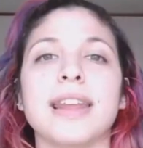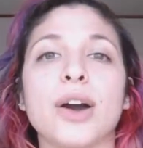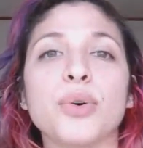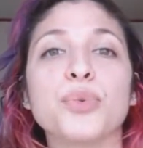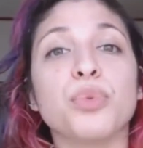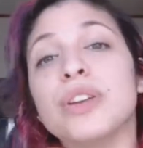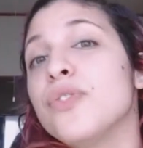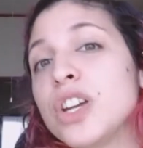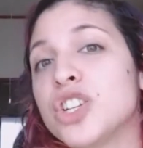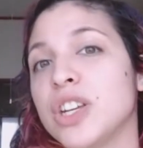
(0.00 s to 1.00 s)
Now,
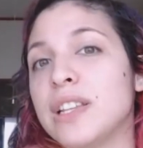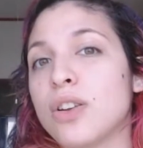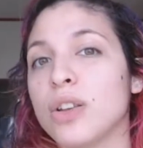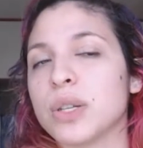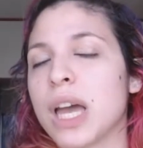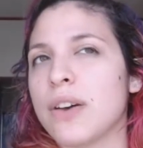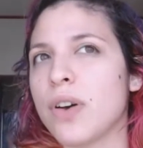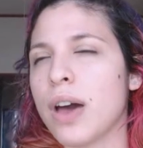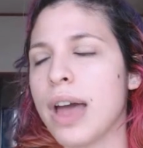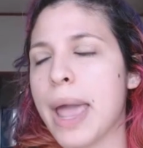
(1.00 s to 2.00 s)
refresh sheets also have
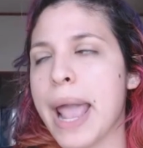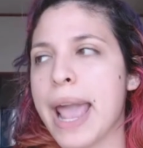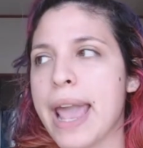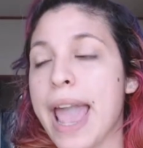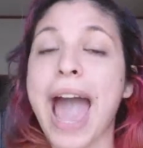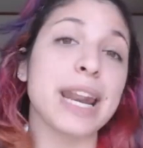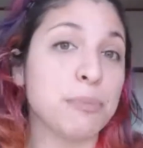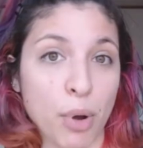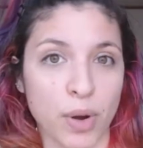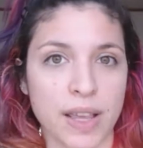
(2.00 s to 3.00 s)
a
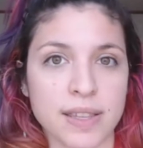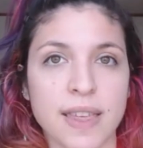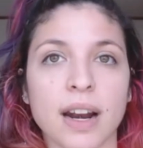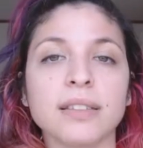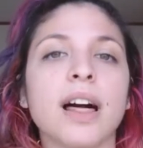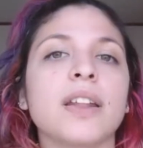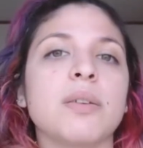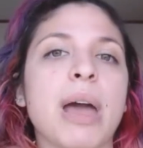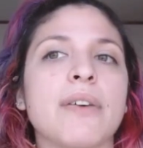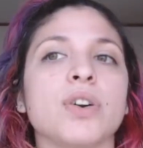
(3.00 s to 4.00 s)
added bonus that a lot
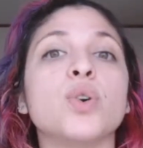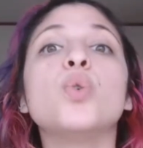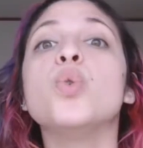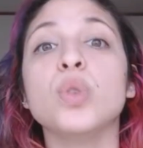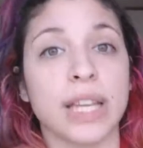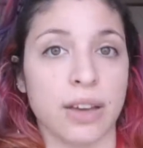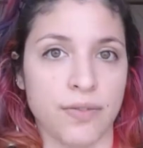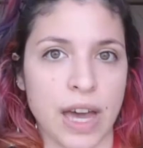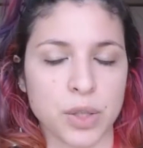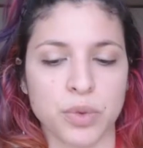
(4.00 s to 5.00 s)
of them have a cooling
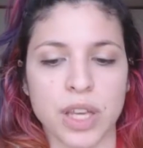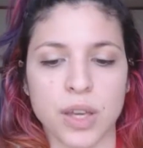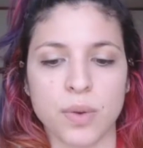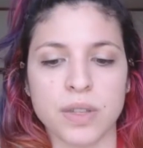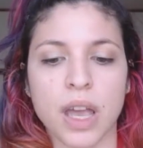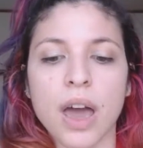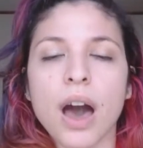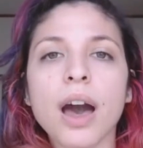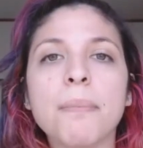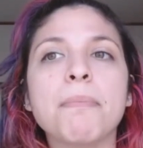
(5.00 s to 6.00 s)
effect where they use
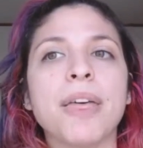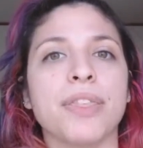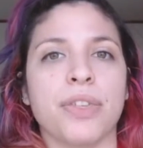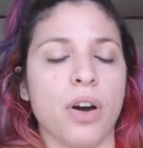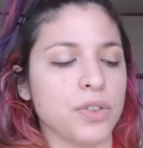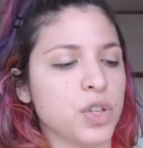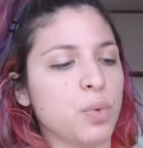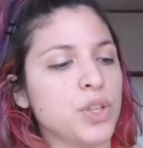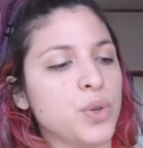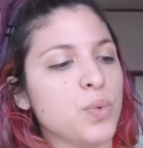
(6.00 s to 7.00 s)
menthol.
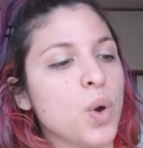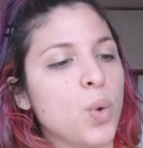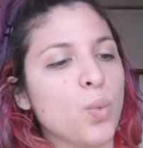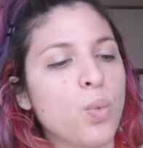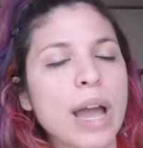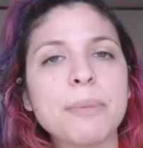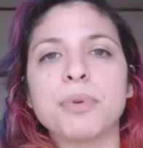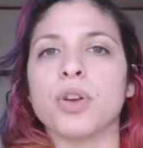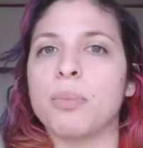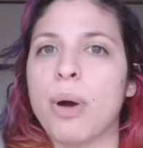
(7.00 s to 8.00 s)
So when you
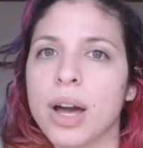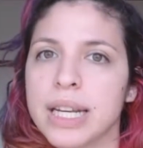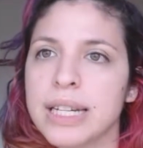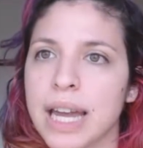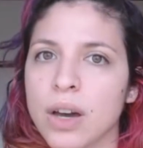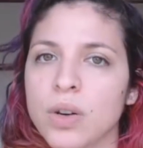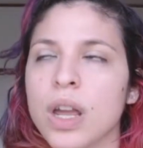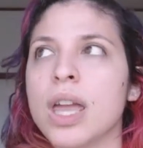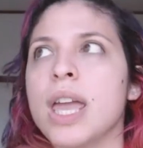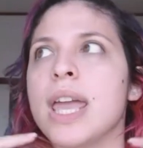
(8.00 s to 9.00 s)
wipe your body down,
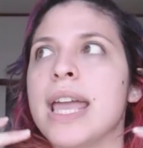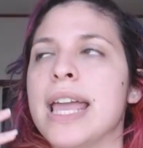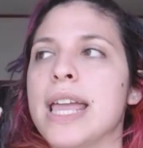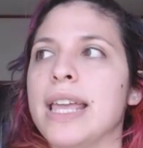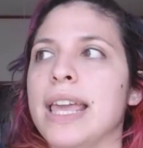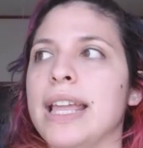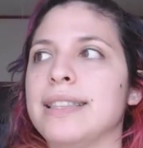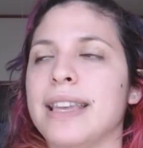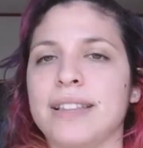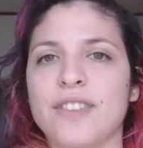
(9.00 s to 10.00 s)

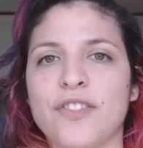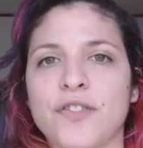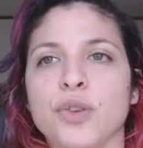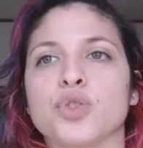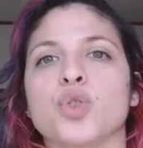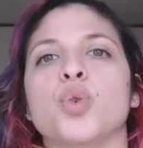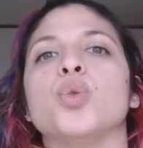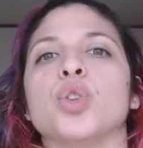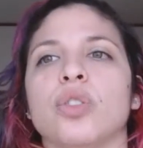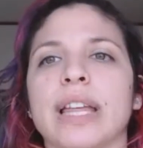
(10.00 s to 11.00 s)
it feels
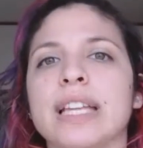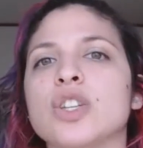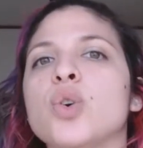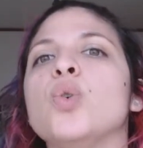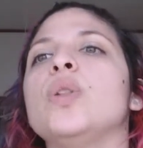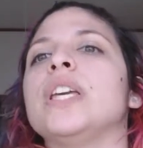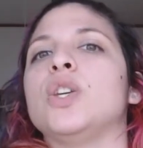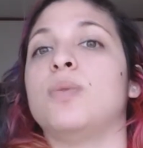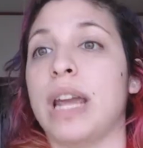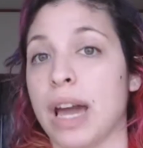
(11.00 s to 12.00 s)
cooler, like it's
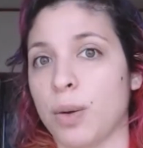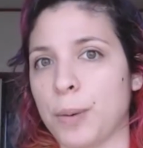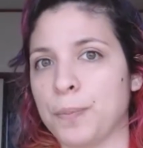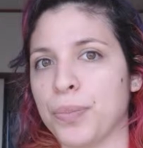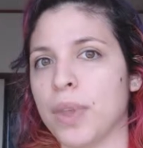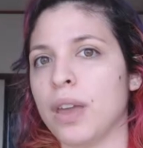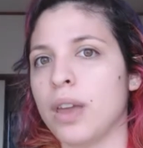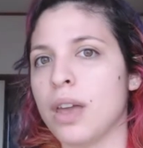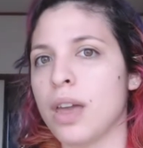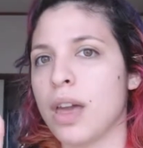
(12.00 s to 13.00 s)
cooling you down.
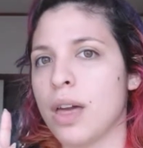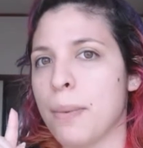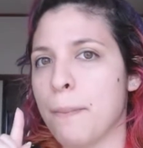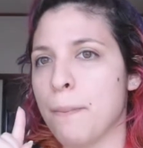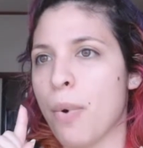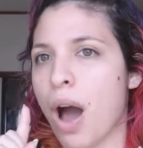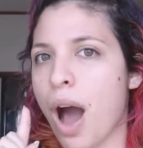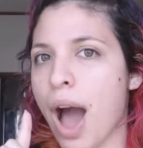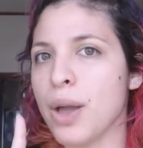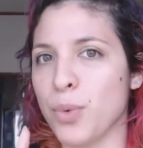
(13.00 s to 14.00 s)

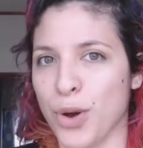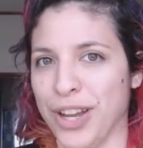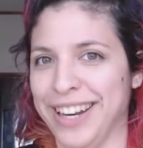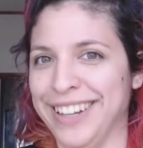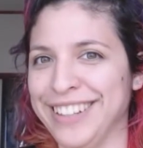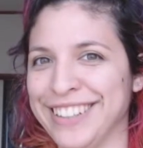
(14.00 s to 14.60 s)
I would